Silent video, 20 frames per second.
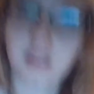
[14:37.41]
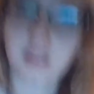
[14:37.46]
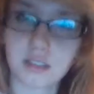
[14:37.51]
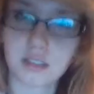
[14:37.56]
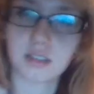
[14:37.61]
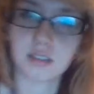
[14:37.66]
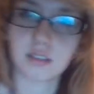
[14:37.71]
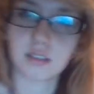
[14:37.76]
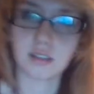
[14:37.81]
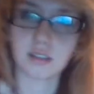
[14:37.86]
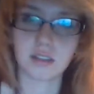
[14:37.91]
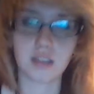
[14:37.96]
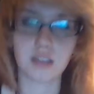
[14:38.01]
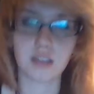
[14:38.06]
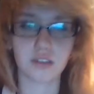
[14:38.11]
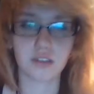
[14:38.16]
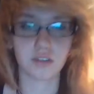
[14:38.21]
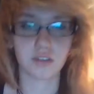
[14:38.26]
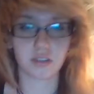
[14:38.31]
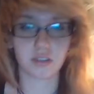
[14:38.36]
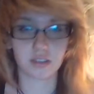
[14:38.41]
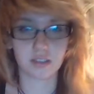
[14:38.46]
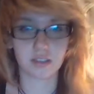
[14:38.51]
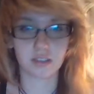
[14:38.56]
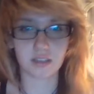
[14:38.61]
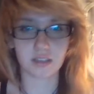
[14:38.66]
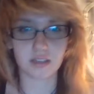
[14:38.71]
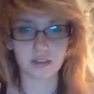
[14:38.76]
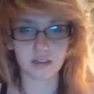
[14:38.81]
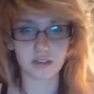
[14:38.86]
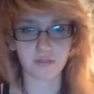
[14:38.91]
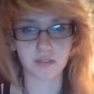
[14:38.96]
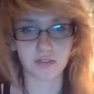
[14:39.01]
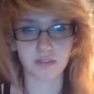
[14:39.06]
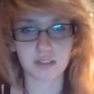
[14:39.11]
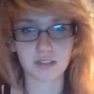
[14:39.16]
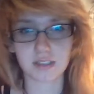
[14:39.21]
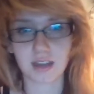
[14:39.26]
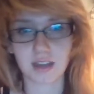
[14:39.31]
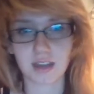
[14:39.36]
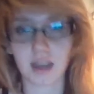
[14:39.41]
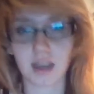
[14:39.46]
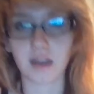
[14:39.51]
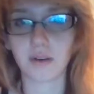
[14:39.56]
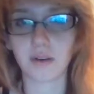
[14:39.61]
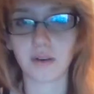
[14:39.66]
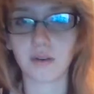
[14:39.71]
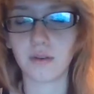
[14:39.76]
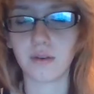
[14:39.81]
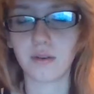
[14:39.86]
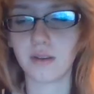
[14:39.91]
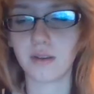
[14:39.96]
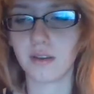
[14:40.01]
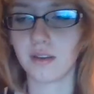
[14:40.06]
It's interesting to see the difference in how